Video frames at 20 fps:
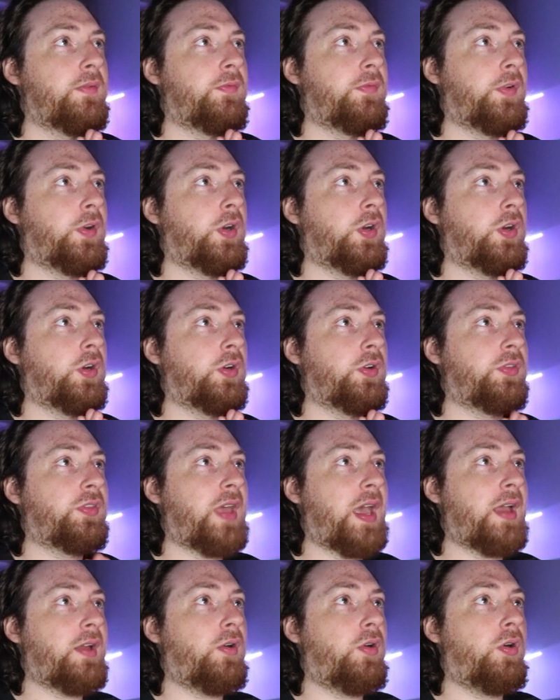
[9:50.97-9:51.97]
for
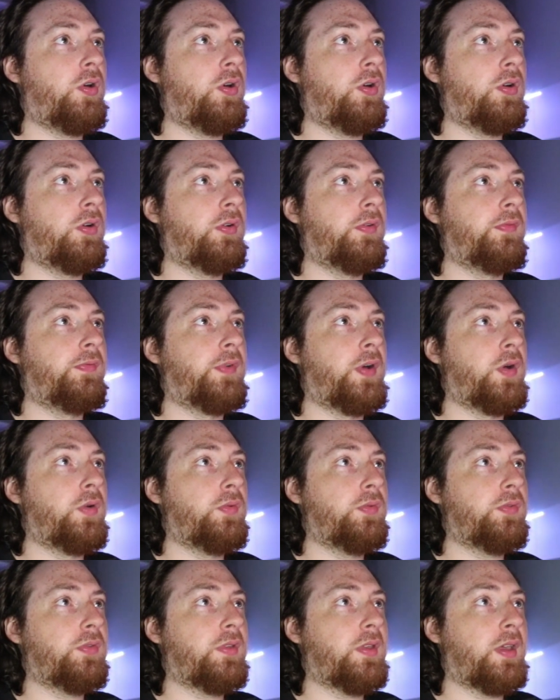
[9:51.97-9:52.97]
that whole
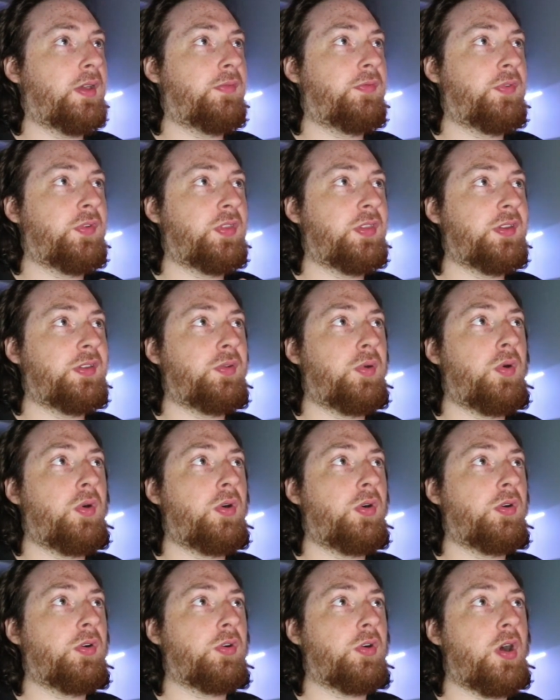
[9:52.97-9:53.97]
vote, for this
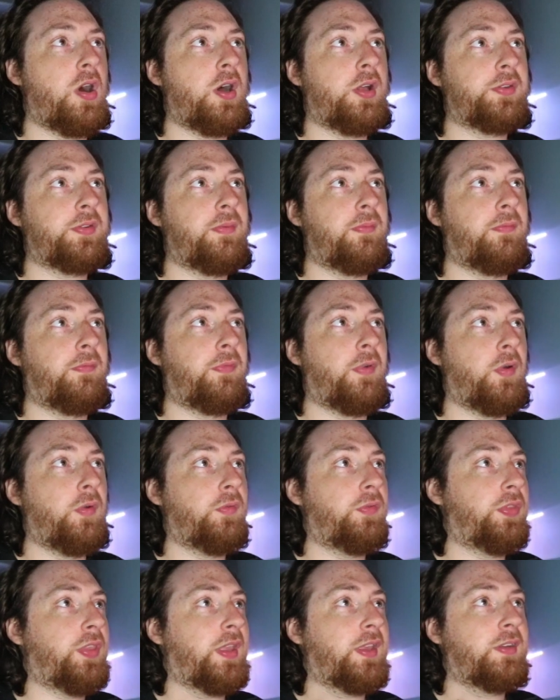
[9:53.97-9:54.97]
whole awesome
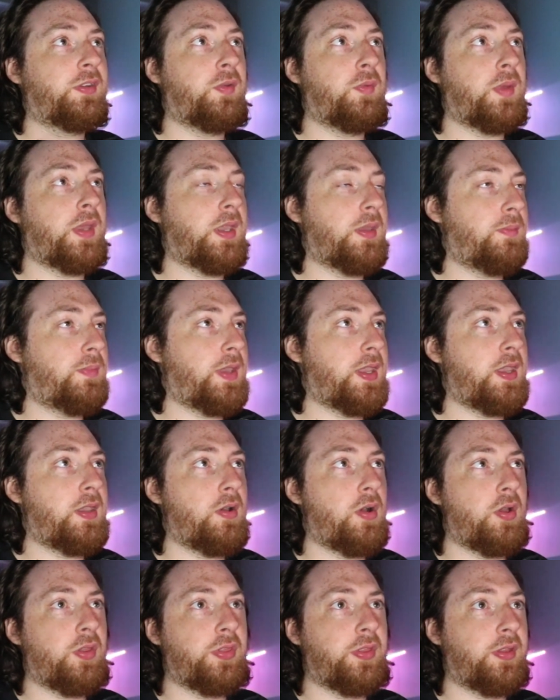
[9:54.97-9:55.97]
vote thing, so he could be
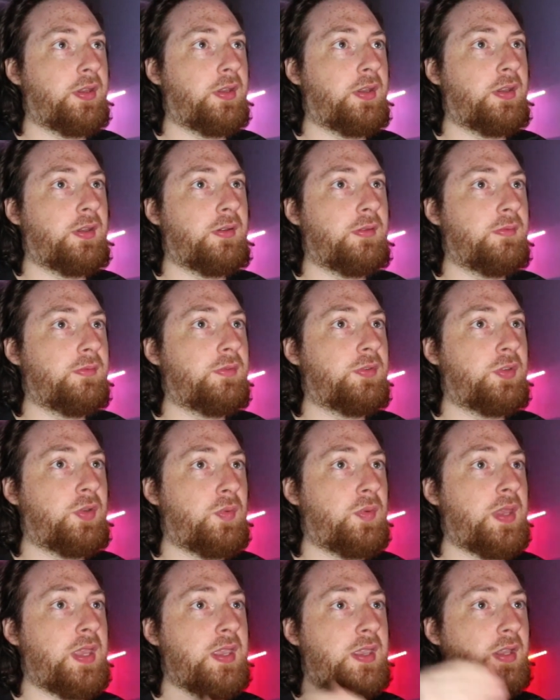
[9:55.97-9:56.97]
on the,
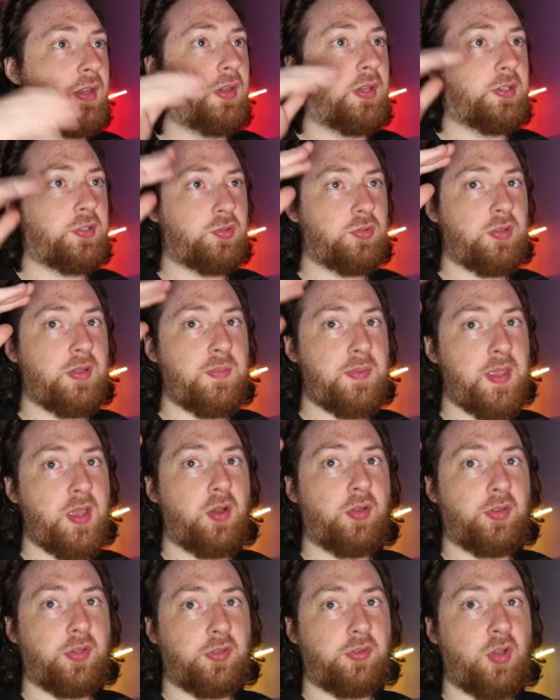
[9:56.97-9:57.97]
so he can literally be
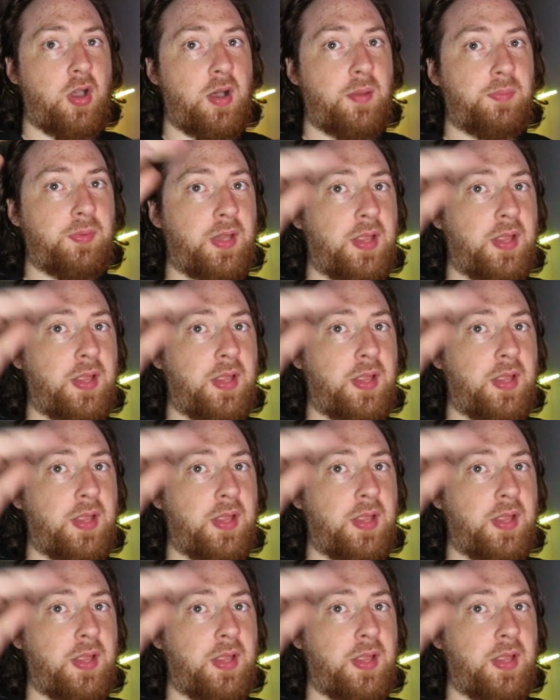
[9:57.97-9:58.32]
on the top